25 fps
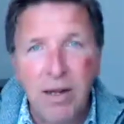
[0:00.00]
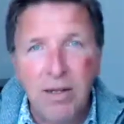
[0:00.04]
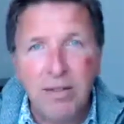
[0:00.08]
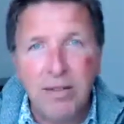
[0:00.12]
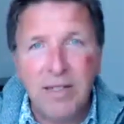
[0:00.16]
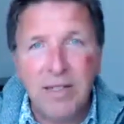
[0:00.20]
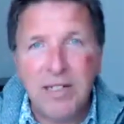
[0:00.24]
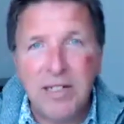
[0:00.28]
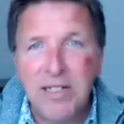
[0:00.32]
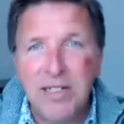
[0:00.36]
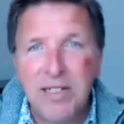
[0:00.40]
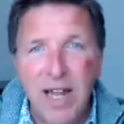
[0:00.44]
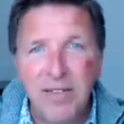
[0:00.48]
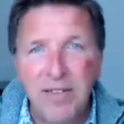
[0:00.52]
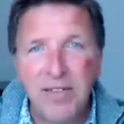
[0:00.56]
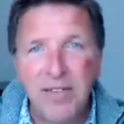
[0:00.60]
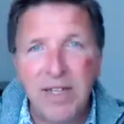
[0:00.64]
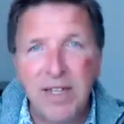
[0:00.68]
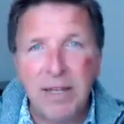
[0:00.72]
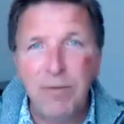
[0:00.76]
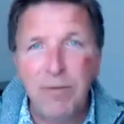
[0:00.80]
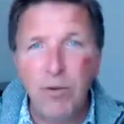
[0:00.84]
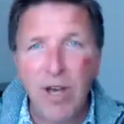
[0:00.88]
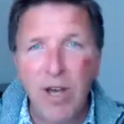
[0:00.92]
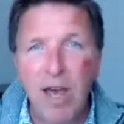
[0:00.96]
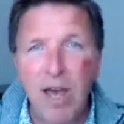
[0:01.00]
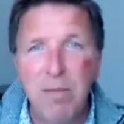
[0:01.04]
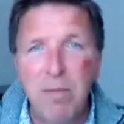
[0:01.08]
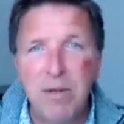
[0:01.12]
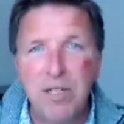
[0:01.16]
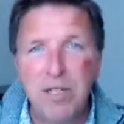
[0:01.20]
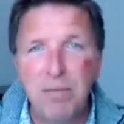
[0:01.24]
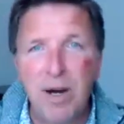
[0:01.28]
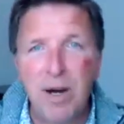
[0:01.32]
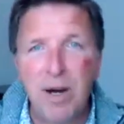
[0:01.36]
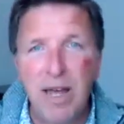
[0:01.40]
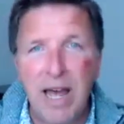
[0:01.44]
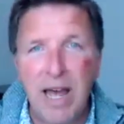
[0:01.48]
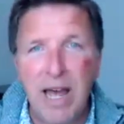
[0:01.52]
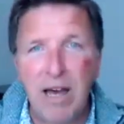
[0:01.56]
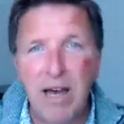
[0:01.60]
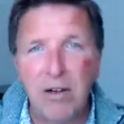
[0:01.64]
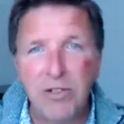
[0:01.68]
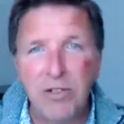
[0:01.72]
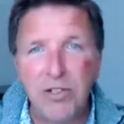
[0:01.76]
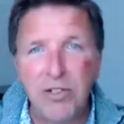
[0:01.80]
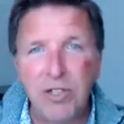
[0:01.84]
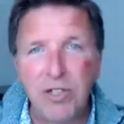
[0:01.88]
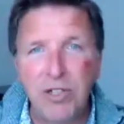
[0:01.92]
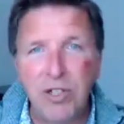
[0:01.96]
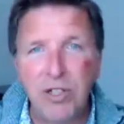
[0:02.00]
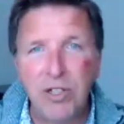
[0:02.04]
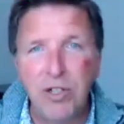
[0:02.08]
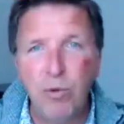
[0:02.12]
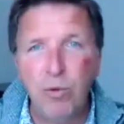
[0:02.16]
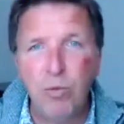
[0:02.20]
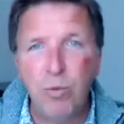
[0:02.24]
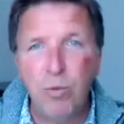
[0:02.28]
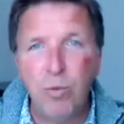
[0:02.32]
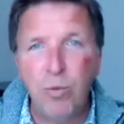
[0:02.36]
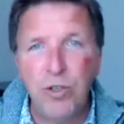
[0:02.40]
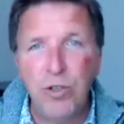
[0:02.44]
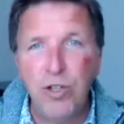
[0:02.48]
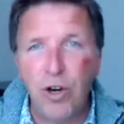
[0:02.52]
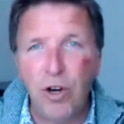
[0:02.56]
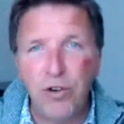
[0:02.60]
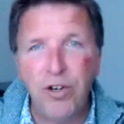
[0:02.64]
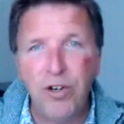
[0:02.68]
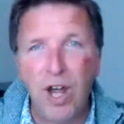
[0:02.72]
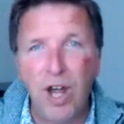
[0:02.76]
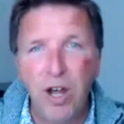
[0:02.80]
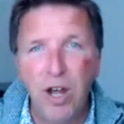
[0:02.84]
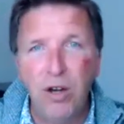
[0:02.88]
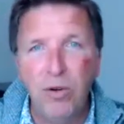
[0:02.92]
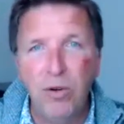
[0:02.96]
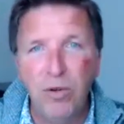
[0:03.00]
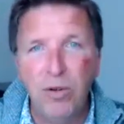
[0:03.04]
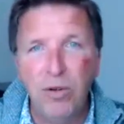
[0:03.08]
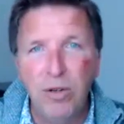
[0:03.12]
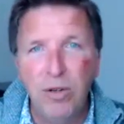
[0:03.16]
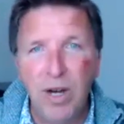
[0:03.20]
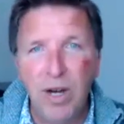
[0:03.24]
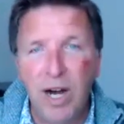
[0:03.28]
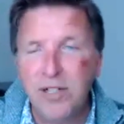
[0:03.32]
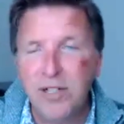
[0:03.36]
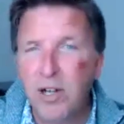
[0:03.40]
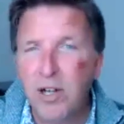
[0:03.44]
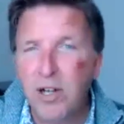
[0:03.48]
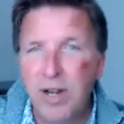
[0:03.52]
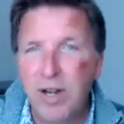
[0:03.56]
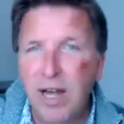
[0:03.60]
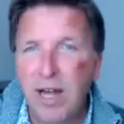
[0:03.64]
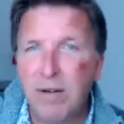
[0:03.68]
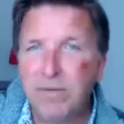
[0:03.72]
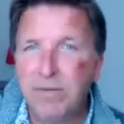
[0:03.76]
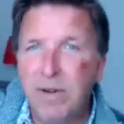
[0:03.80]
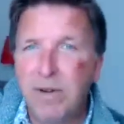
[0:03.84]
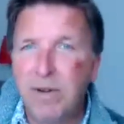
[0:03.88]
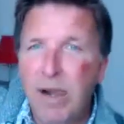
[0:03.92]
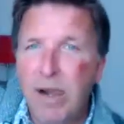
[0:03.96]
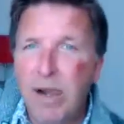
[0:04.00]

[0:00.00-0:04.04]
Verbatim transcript: There's nothing. If you came into my house, you would not know. I don't have.